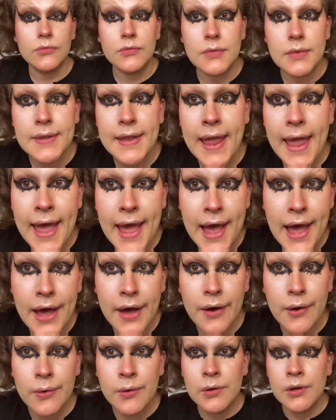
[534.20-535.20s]
them.
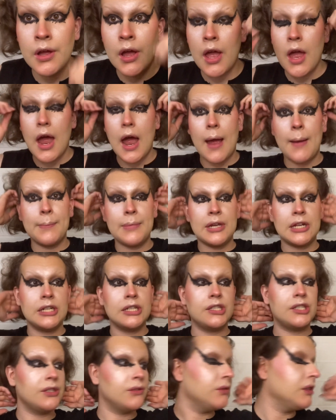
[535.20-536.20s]
Now, I'm gonna
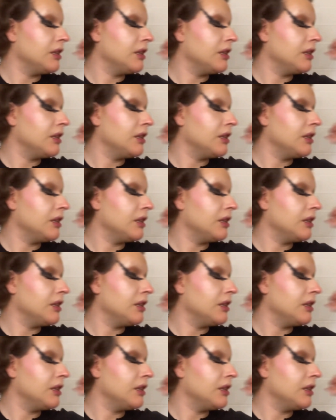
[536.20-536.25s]
do